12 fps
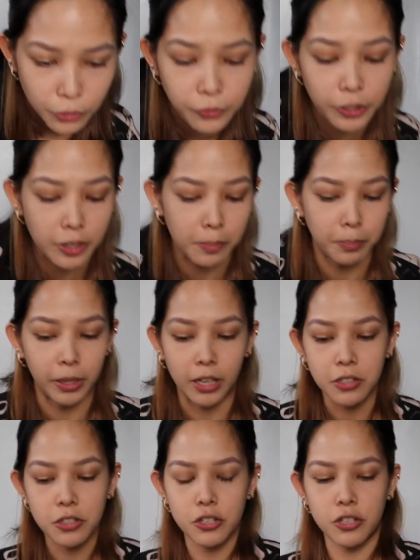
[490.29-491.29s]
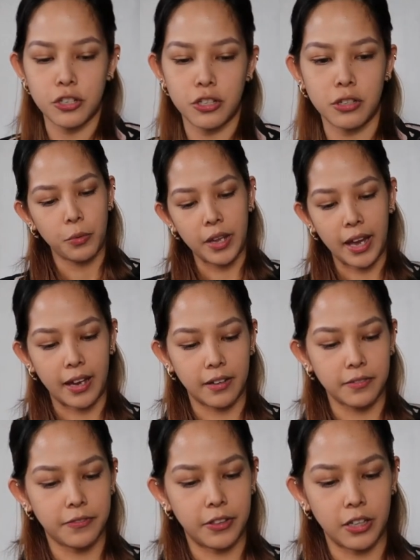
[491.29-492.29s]
for the blush, we
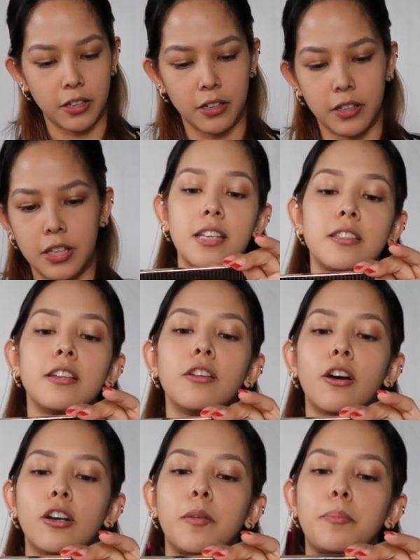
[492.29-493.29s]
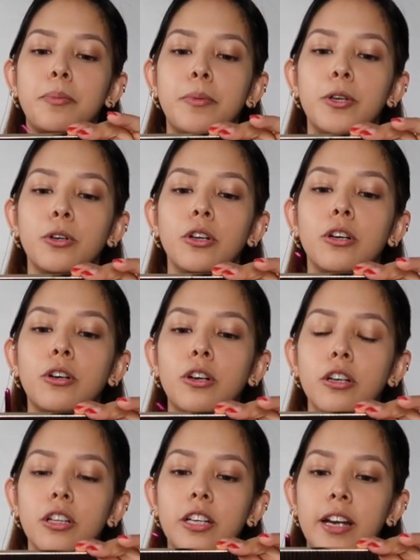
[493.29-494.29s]
have the Estee Lauder Pure
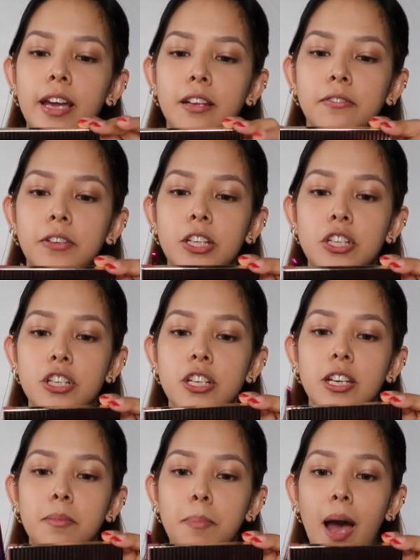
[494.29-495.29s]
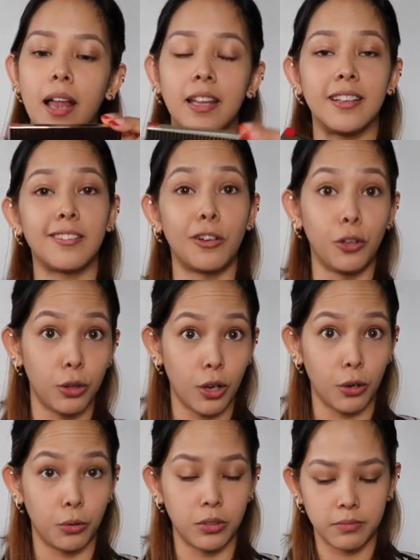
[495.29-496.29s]
Color Envy Cheek Palette
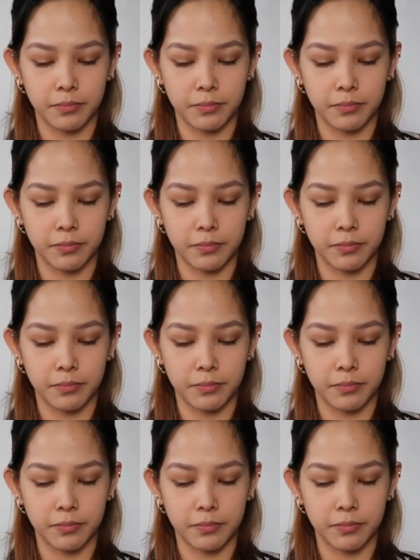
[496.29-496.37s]
Glow.